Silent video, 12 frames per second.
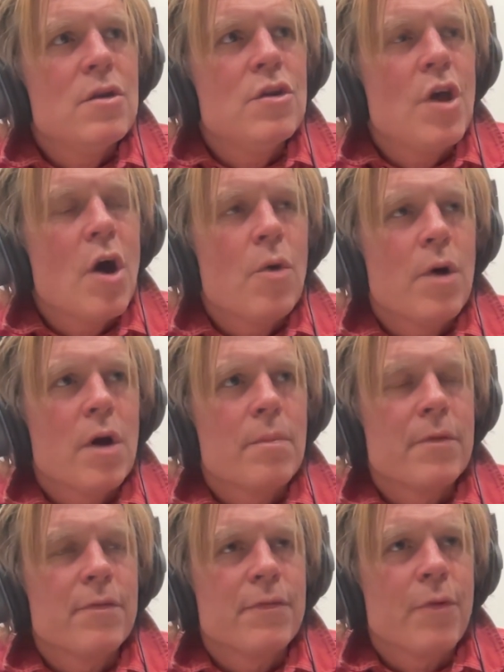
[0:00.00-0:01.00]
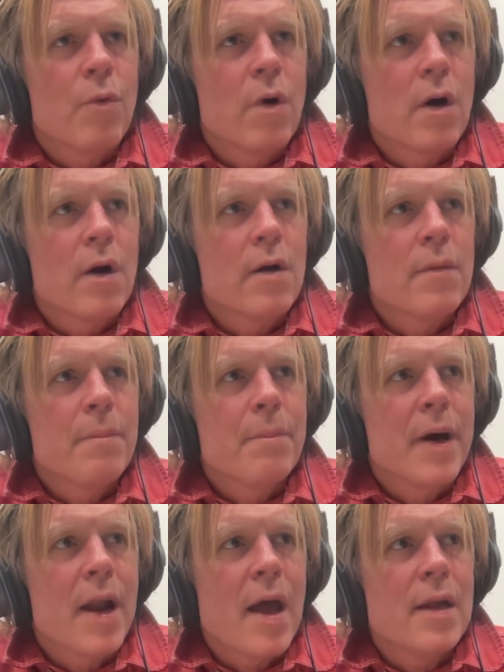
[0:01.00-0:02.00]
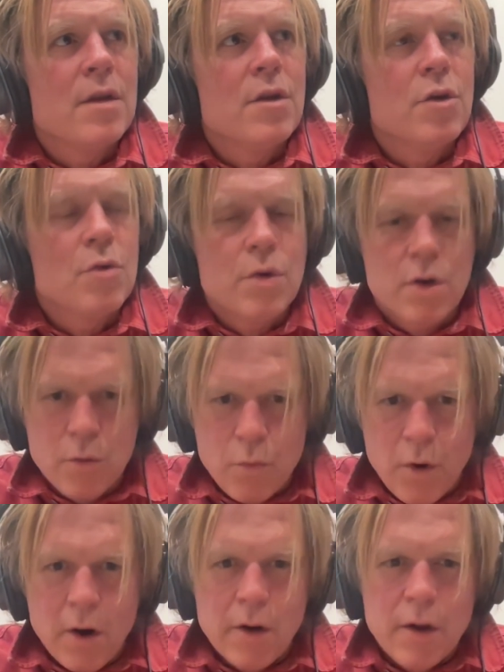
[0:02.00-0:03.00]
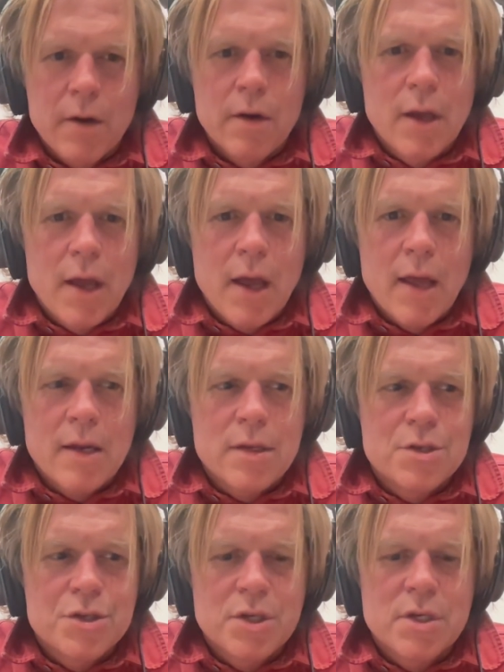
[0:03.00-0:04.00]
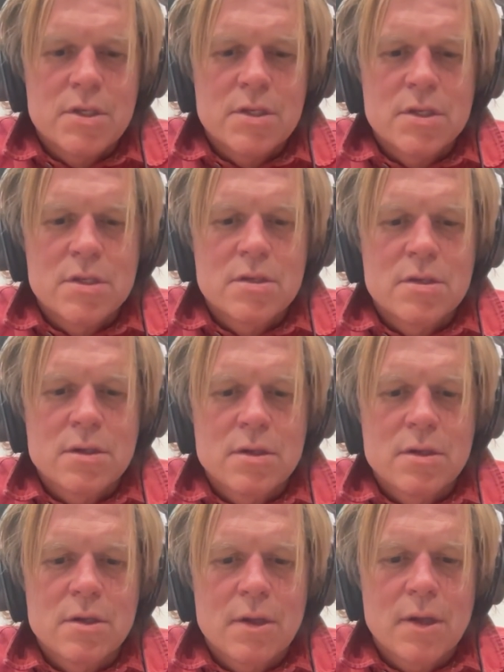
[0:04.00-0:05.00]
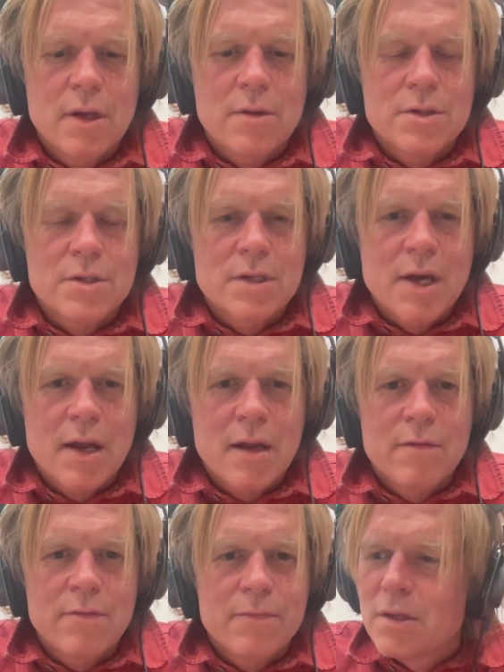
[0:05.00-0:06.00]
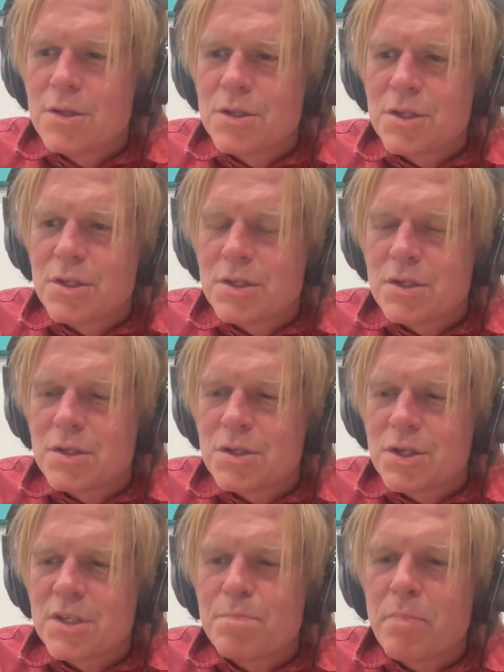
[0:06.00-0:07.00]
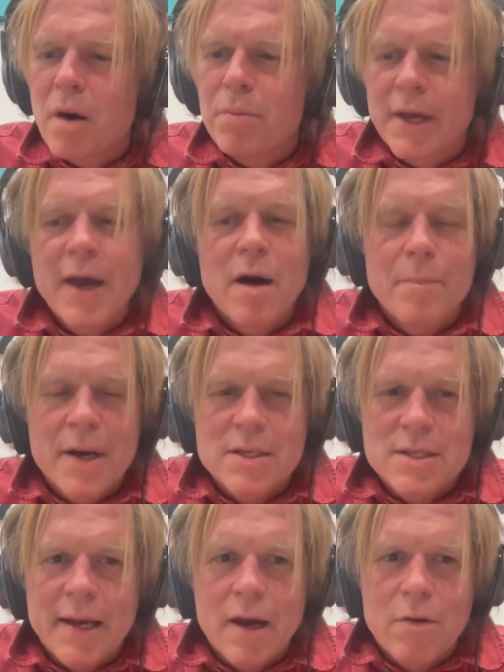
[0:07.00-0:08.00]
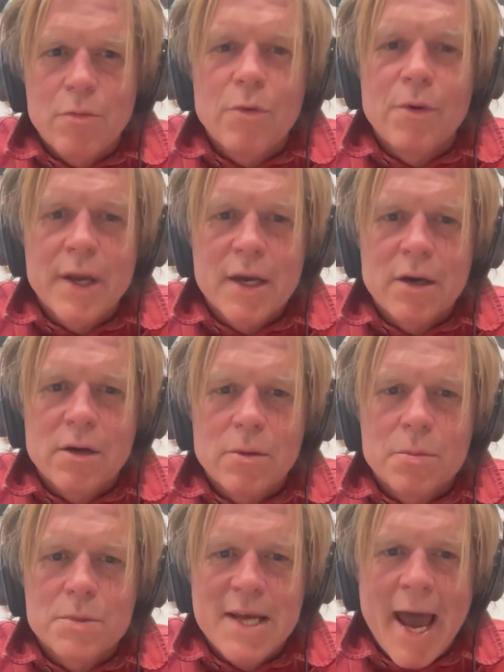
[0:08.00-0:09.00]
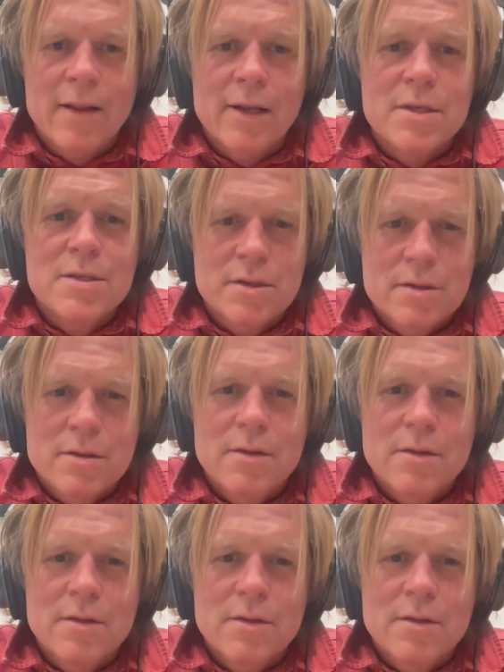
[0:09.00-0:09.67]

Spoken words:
know her before, but I knew her work, and she's bubbling up as like a real talent